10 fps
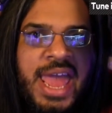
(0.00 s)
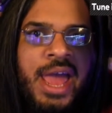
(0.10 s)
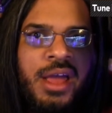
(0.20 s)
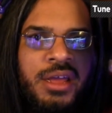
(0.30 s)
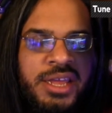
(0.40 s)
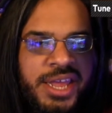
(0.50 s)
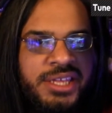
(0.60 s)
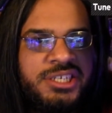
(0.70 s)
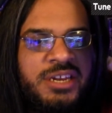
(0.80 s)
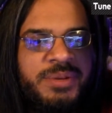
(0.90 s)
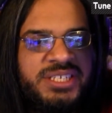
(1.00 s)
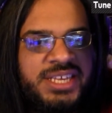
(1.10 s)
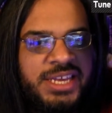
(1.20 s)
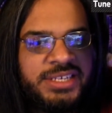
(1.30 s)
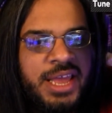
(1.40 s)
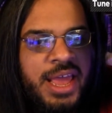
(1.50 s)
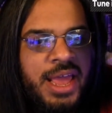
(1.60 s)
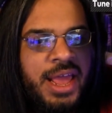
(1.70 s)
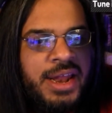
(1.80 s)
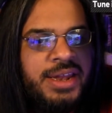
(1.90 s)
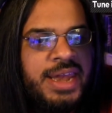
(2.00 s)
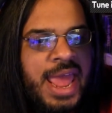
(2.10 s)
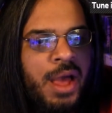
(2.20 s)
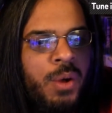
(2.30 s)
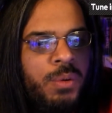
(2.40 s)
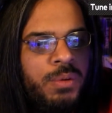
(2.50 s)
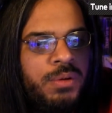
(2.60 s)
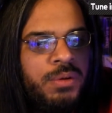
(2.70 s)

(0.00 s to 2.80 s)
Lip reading: Yeah, it's going to be 6. Now,